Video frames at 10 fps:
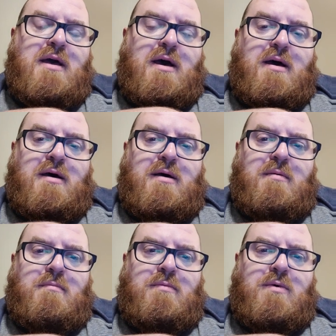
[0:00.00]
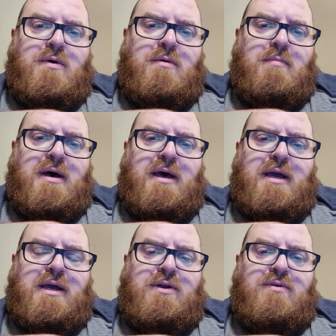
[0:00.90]
by
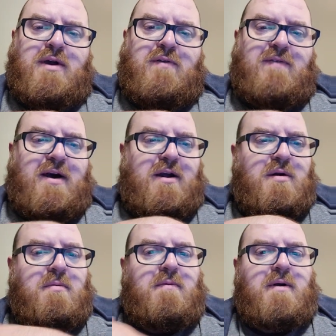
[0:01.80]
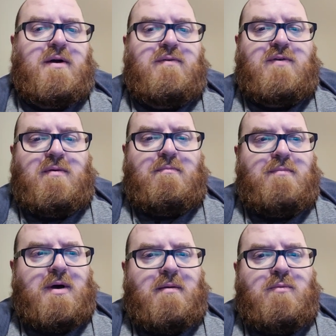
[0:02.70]
indirect fire of
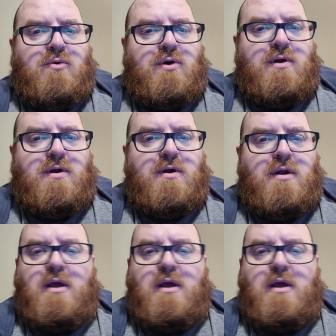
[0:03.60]
a mortar,